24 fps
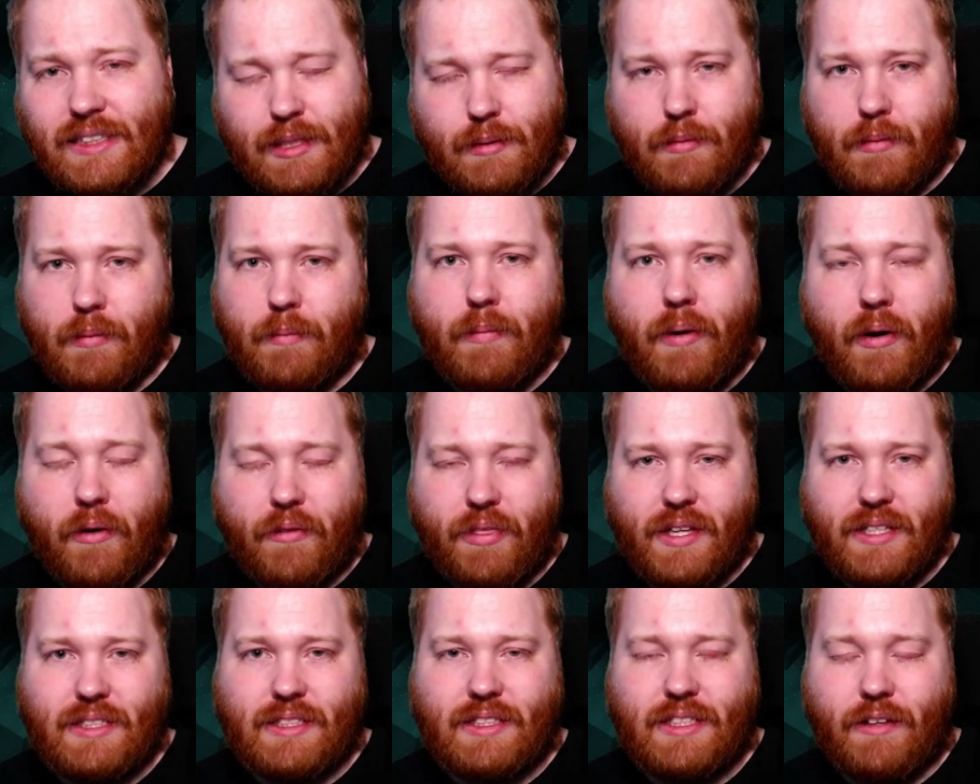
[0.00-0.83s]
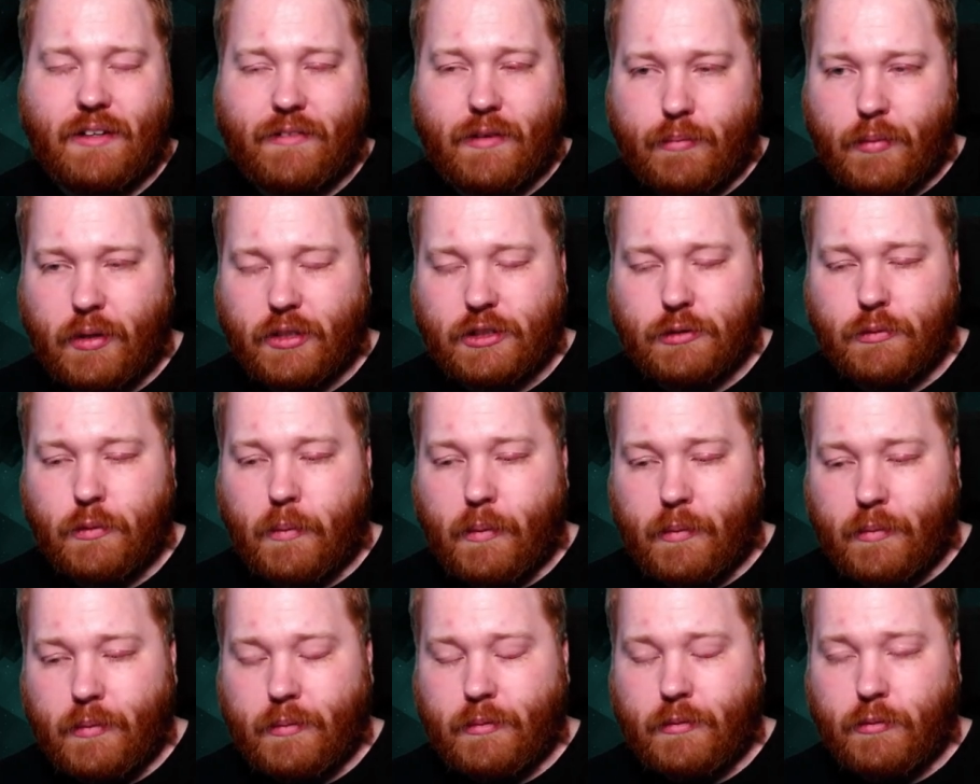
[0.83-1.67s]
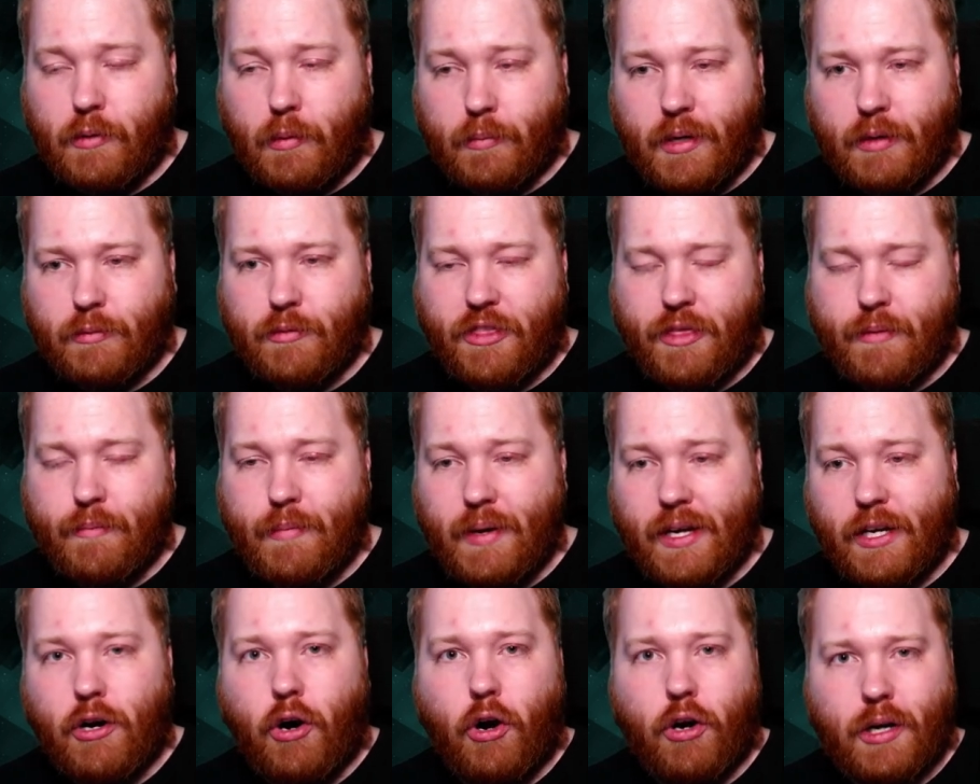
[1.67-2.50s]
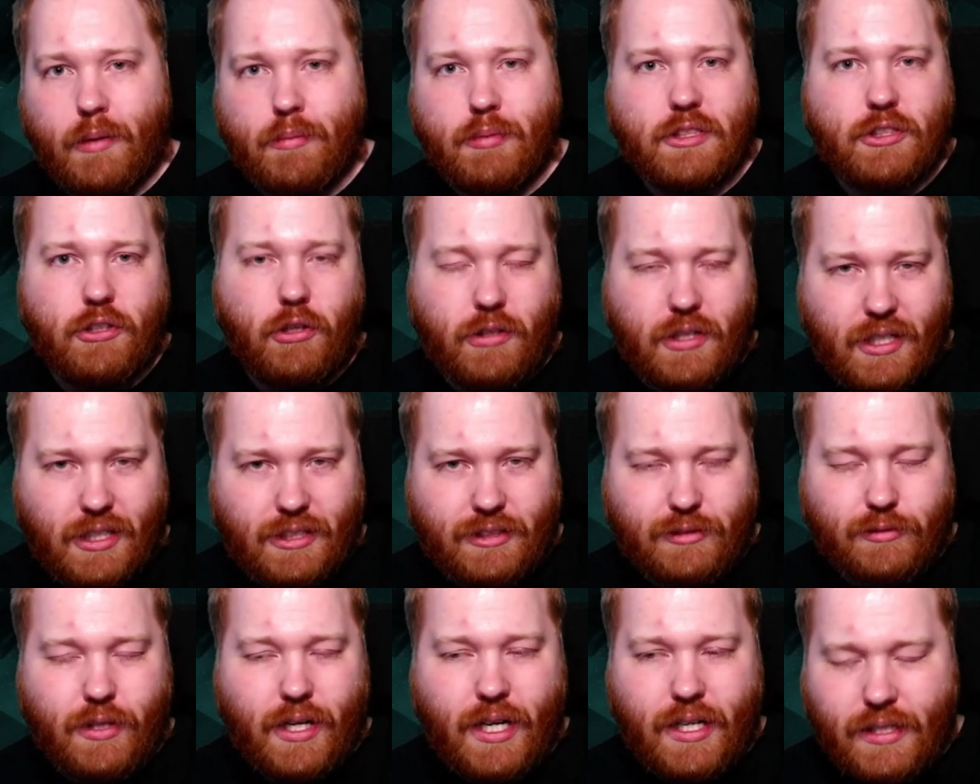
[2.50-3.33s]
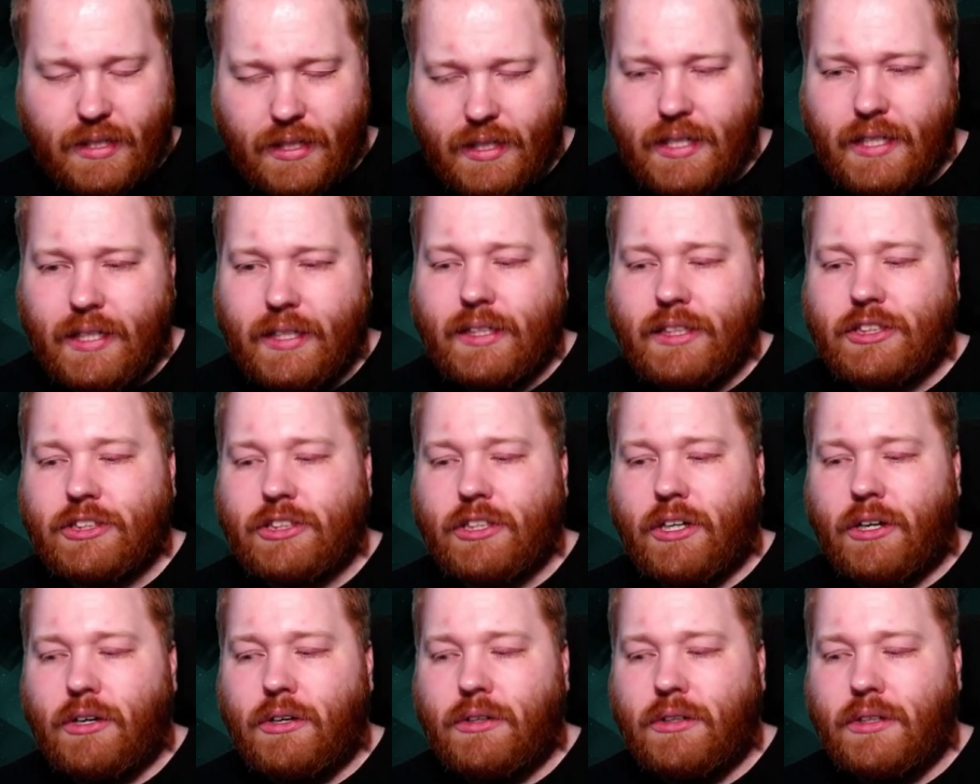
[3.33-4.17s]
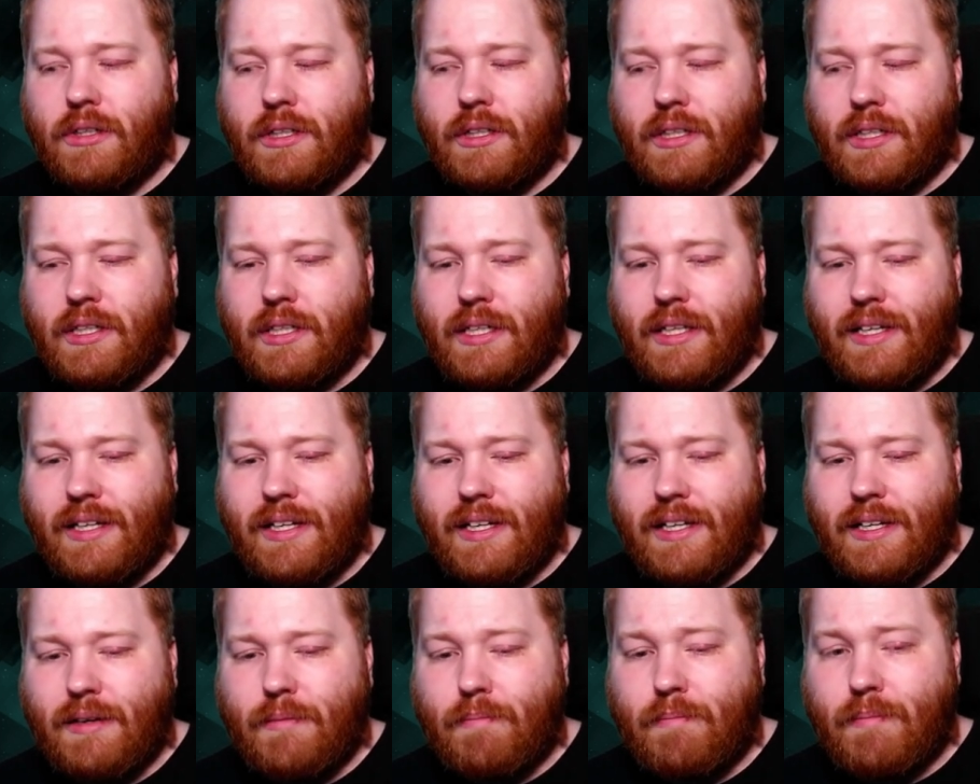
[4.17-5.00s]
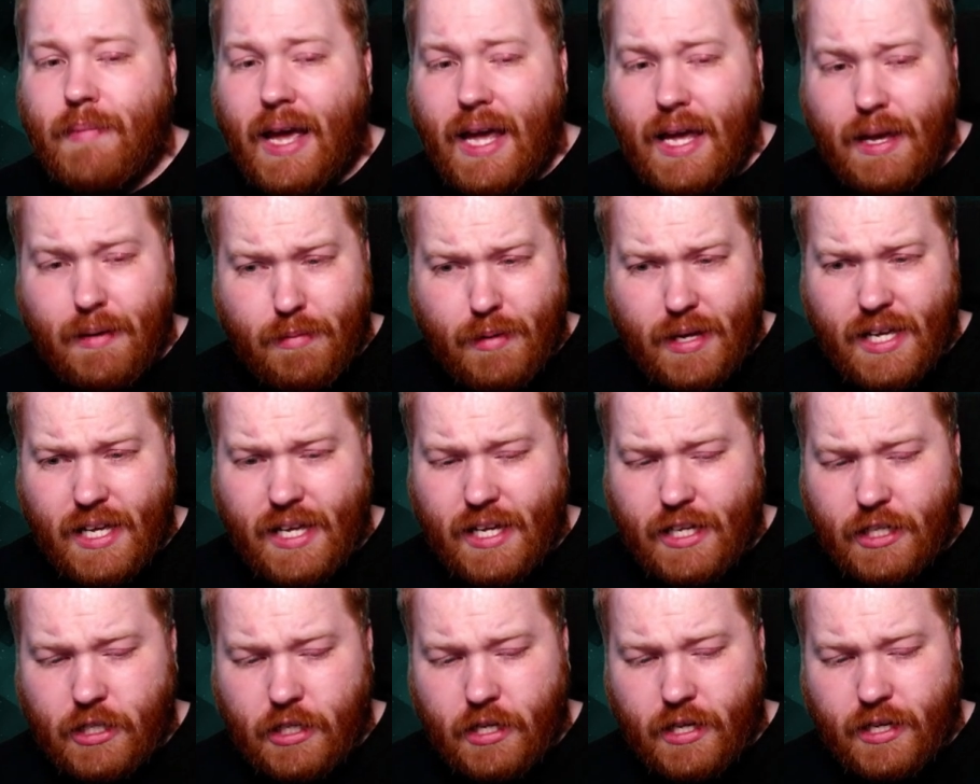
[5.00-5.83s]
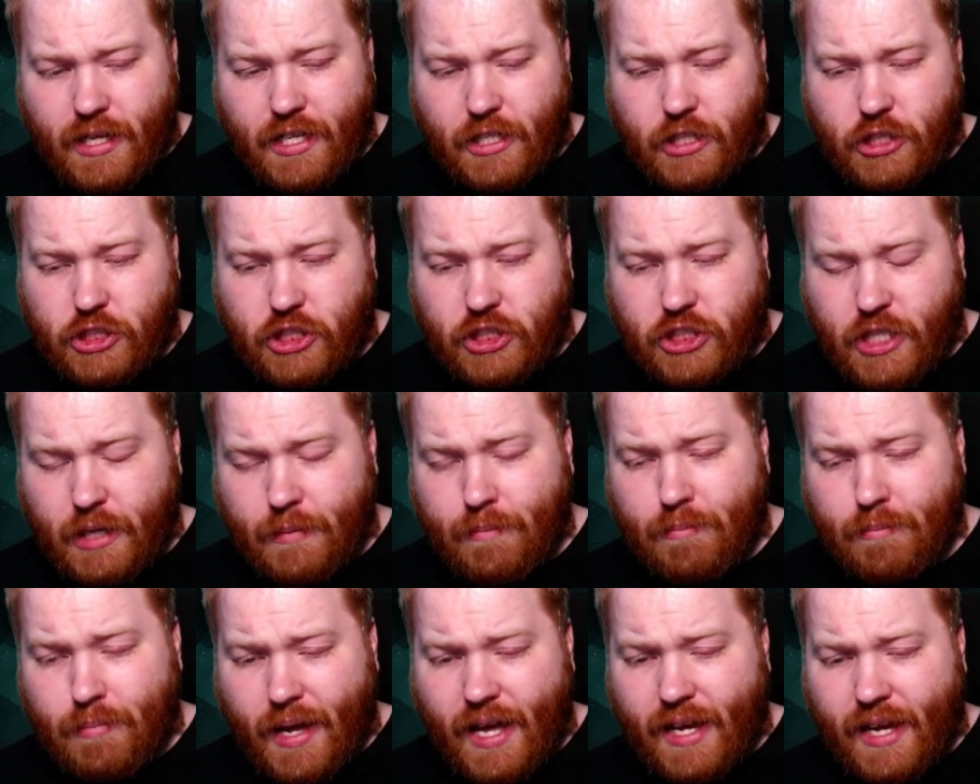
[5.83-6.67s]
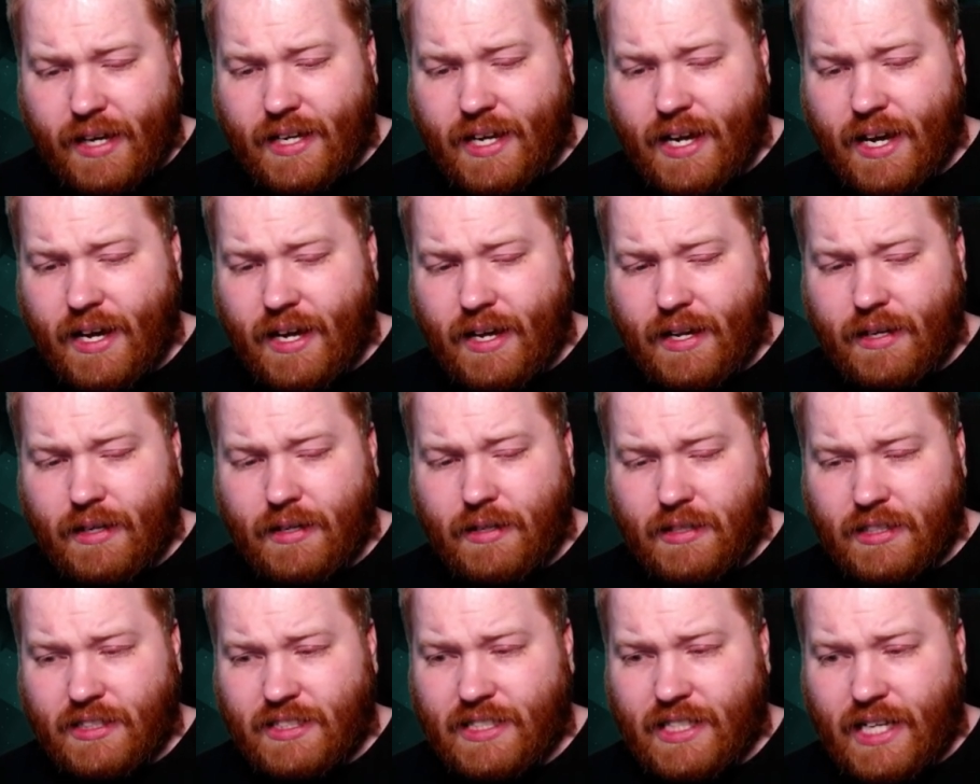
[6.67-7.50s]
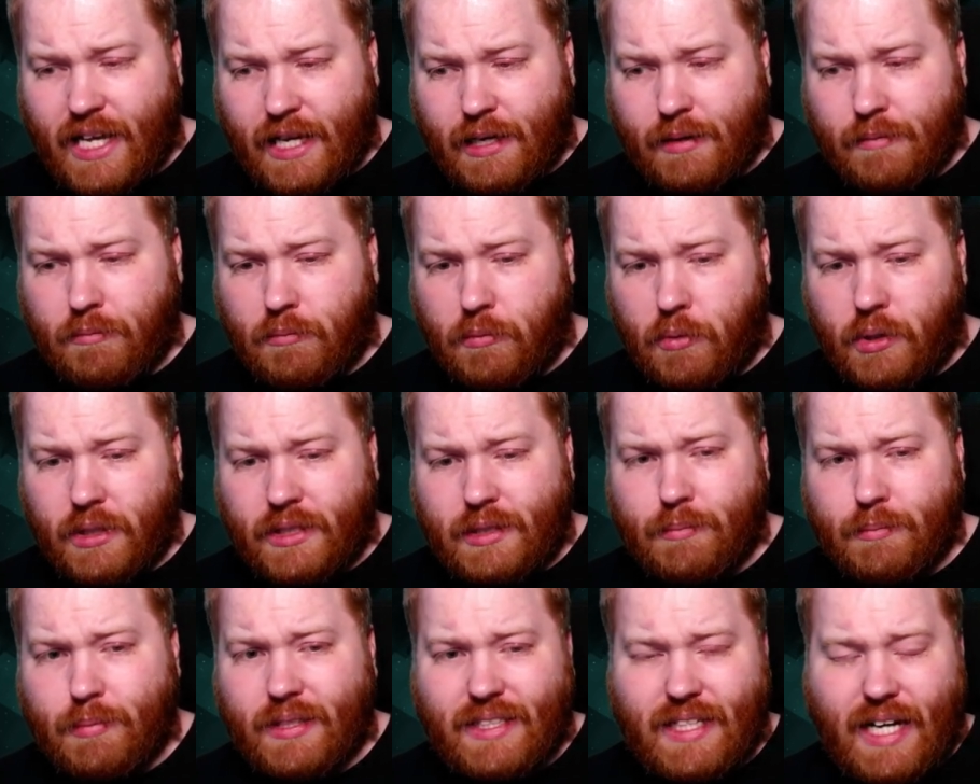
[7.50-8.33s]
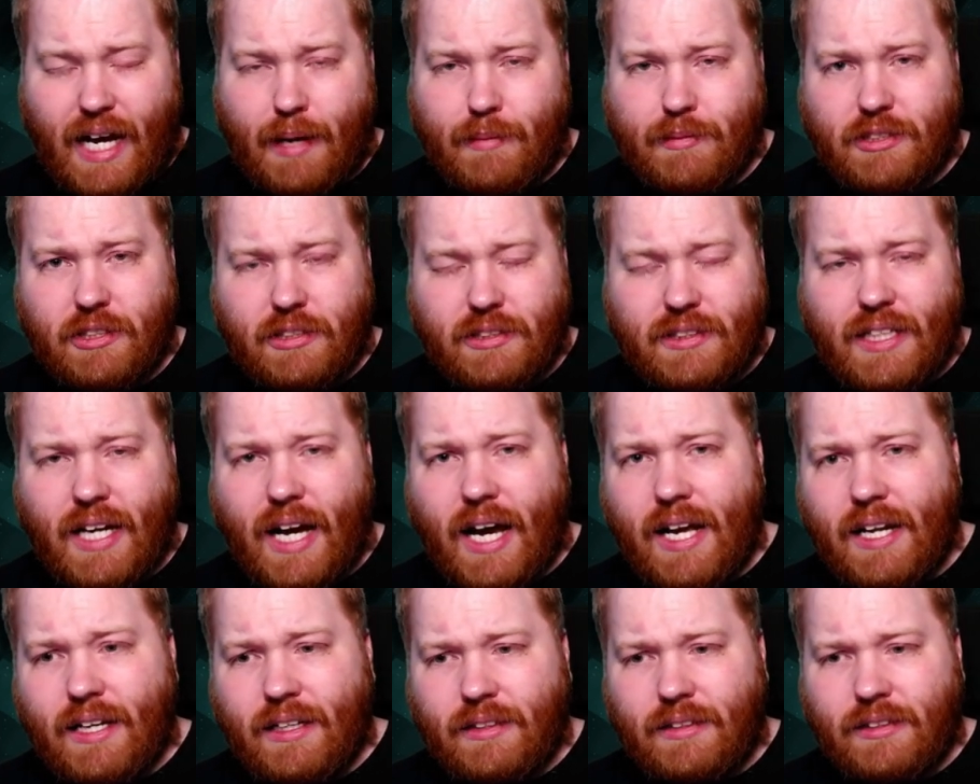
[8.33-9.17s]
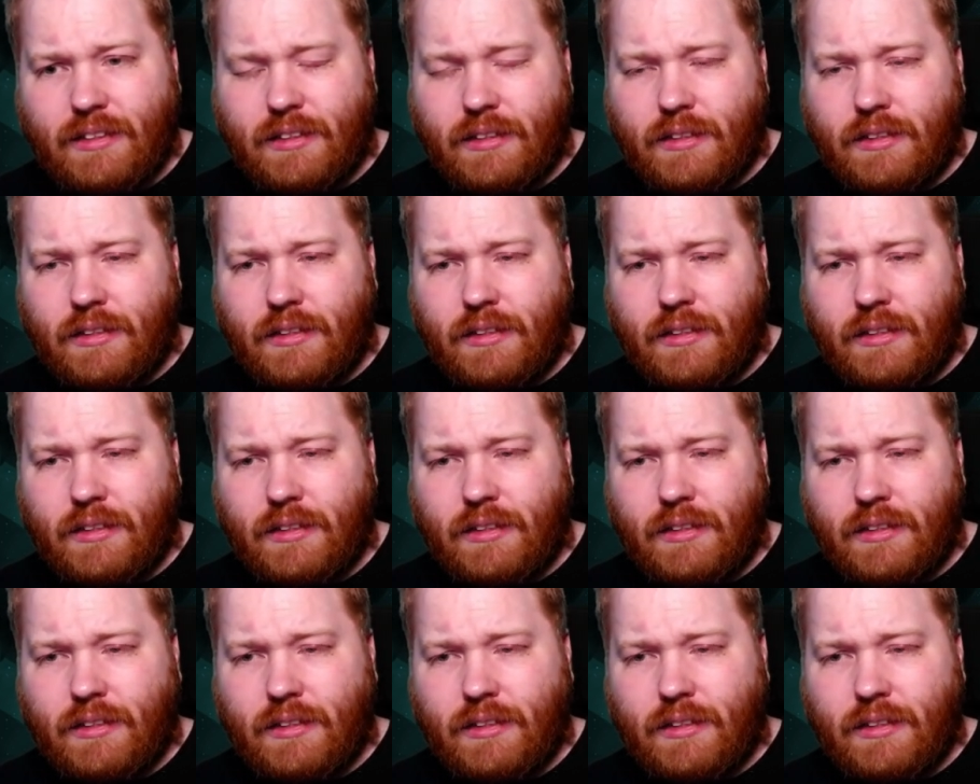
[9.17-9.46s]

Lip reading: him about that stuff, about the woman with the big honk bazonkas, right? So maybe Shinpei is like multiple times on the island.